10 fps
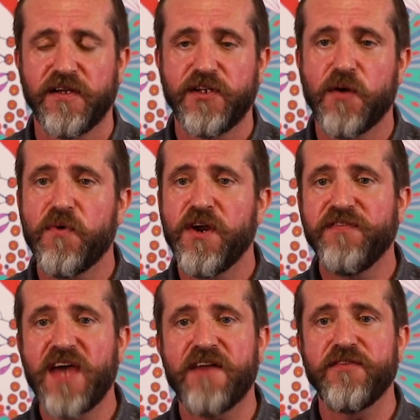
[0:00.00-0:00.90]
Don't worry
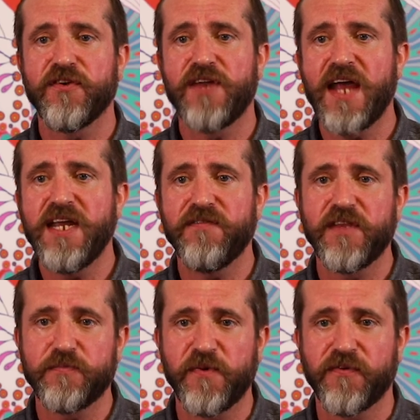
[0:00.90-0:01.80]
if you haven't done any of
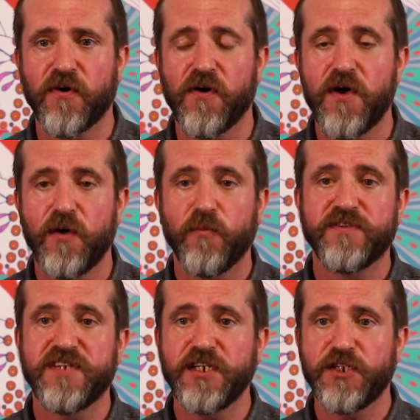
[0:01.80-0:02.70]
this before,
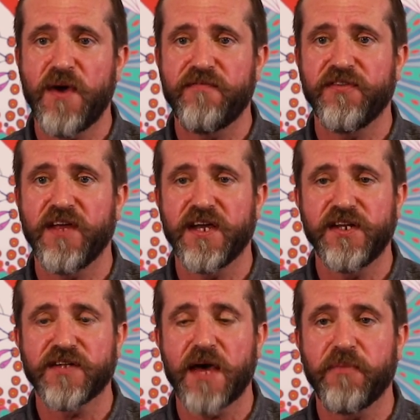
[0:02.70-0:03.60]
we'll teach you everything
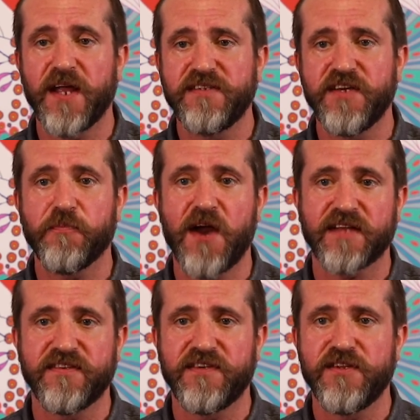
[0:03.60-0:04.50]
and you'll get plenty of
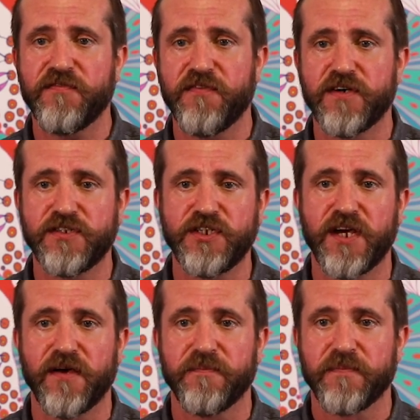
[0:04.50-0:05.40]
practice in your first
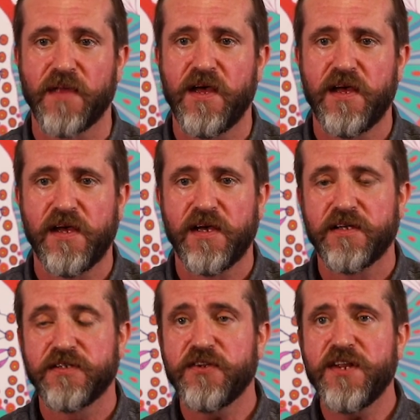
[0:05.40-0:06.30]
year.
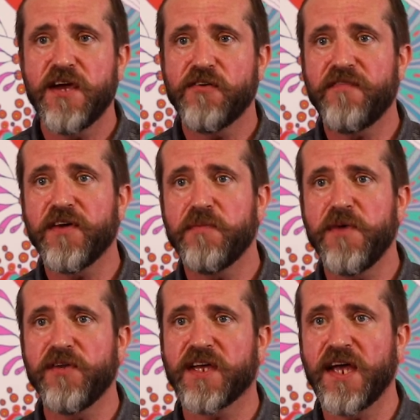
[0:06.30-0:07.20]
Studying graphic
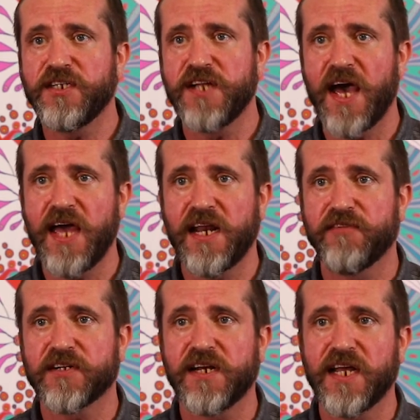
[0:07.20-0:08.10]
communication at
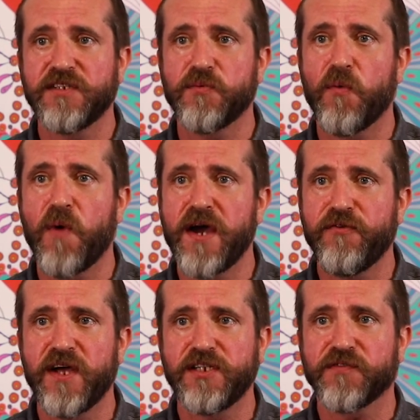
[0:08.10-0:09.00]
A-level can lead to a
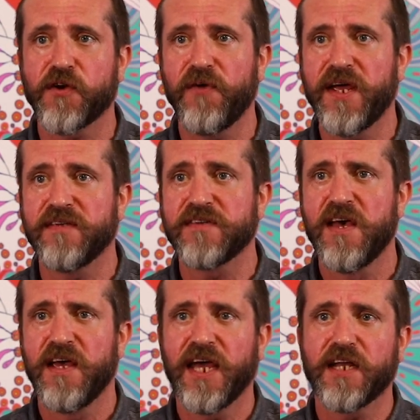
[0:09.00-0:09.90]
wide range of careers,
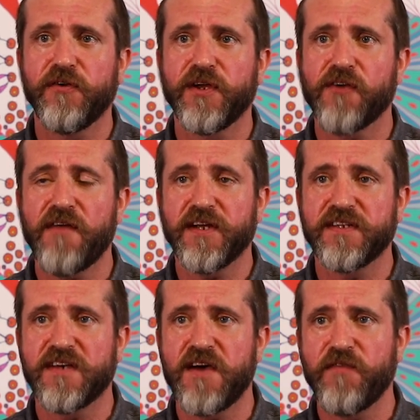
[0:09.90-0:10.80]
including graphic
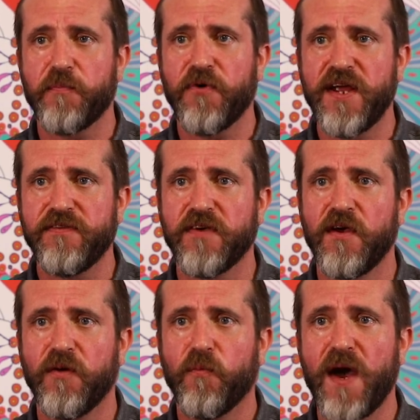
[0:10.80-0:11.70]
design for print,
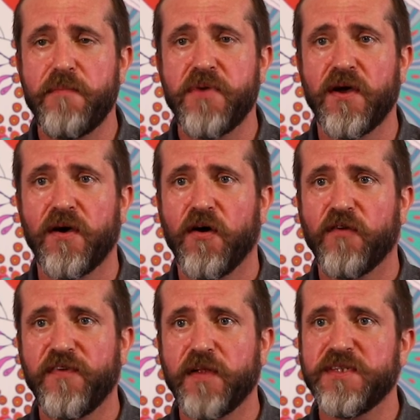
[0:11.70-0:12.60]
web
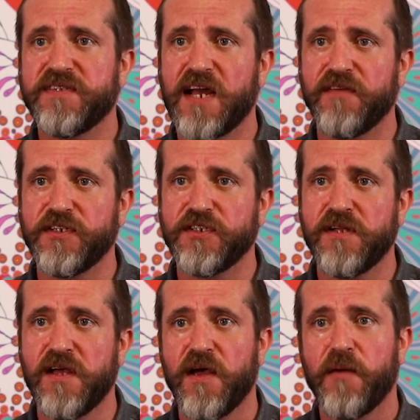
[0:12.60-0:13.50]
or film and
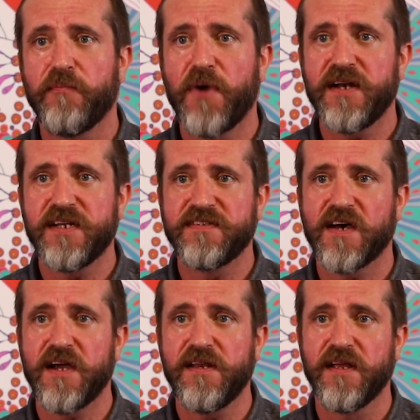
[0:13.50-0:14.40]
television, brand
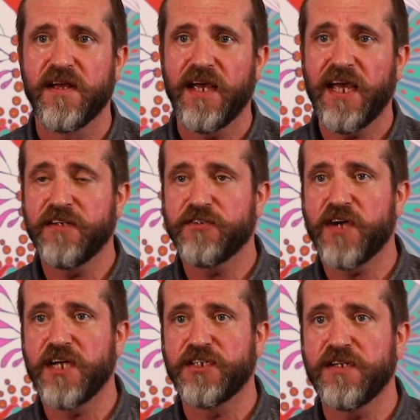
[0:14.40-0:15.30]
design,
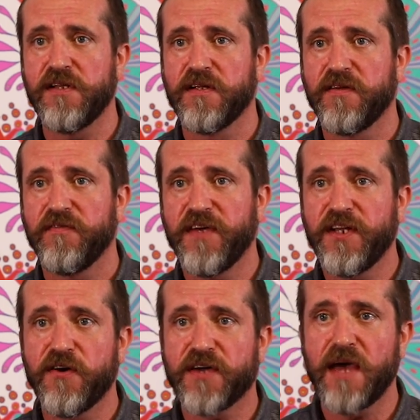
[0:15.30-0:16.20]
illustration,
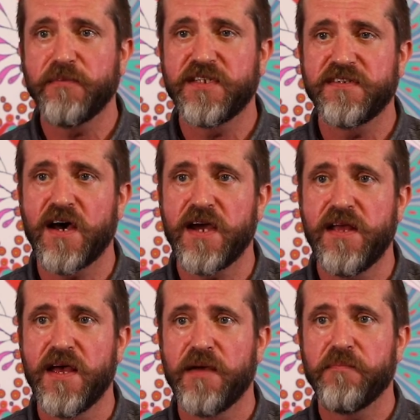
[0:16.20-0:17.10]
video games
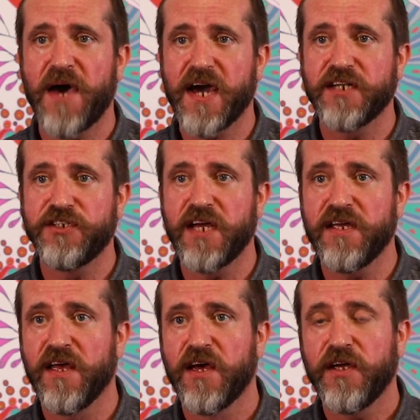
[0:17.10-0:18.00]
design,
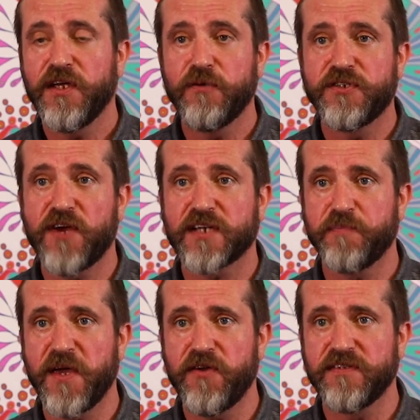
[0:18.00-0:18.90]
packaging, user
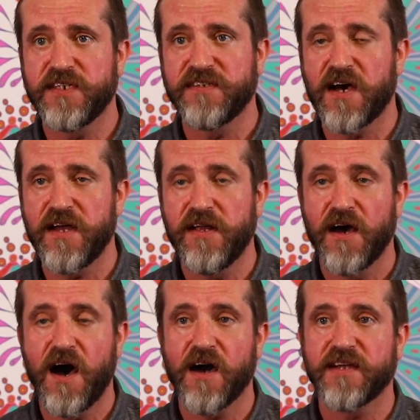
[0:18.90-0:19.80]
experience design,
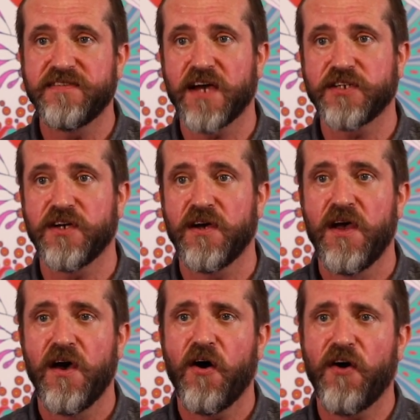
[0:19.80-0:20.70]
architecture
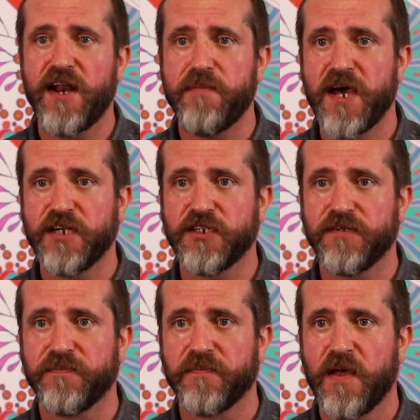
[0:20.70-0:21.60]
or
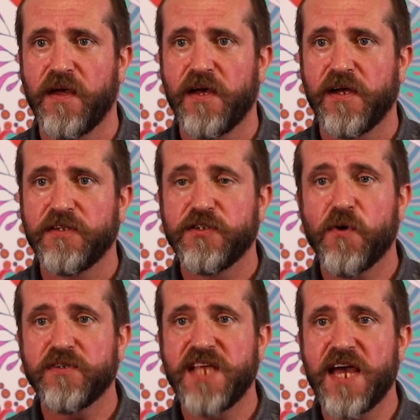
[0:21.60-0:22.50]
animation.
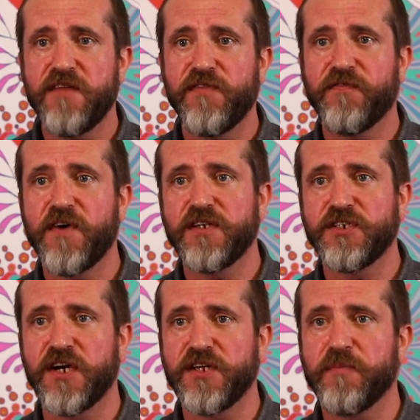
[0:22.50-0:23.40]
Towards the end of the
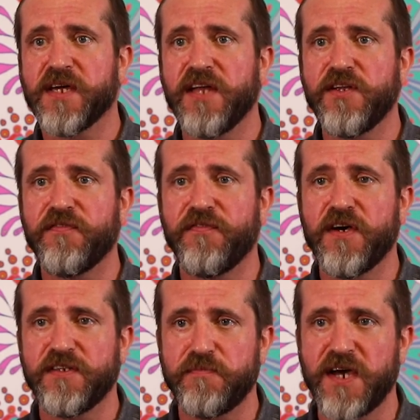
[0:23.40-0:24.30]
first year, you'll begin your
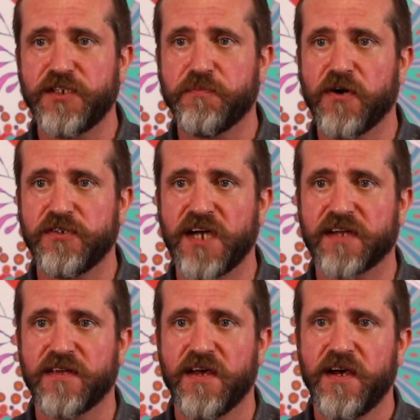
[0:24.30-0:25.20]
first major
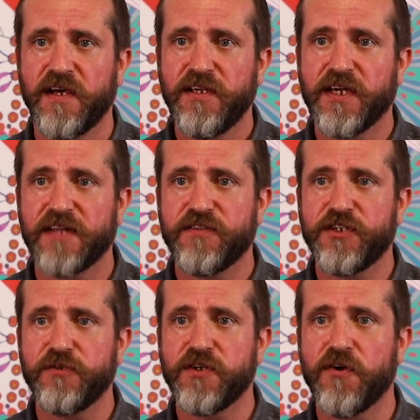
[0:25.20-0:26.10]
project. You get to
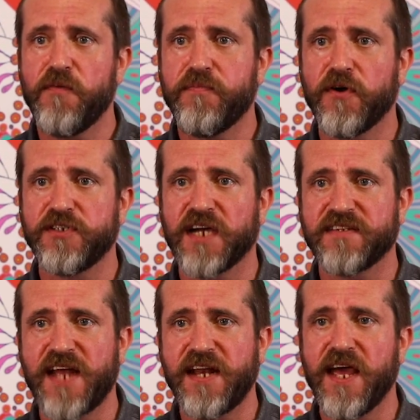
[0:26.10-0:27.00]
choose your own
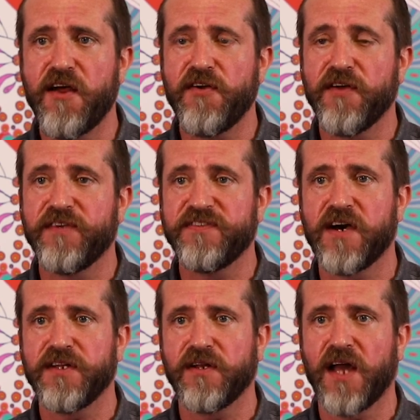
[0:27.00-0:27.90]
project in any area of
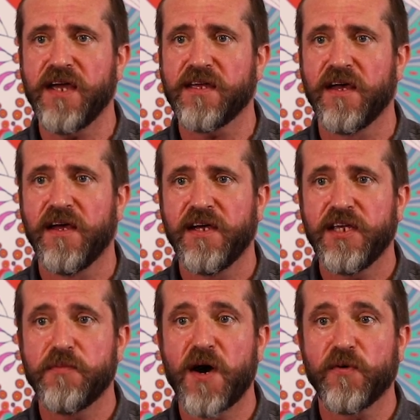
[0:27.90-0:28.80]
design you like.
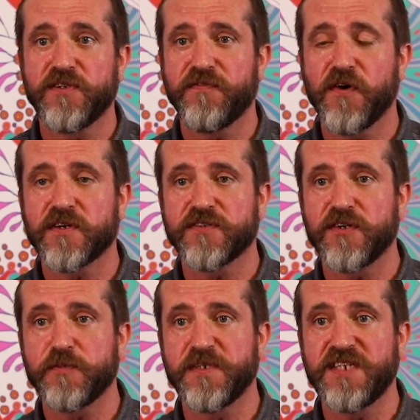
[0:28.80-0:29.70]
You might want to focus
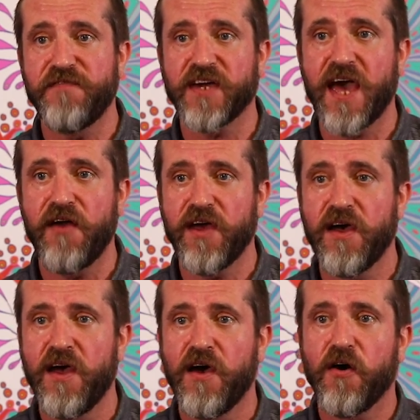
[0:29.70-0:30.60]
on a specific
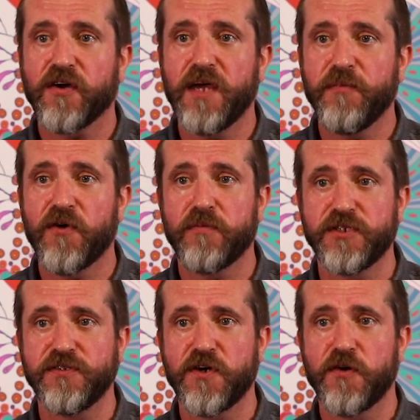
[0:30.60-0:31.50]
area or keep your options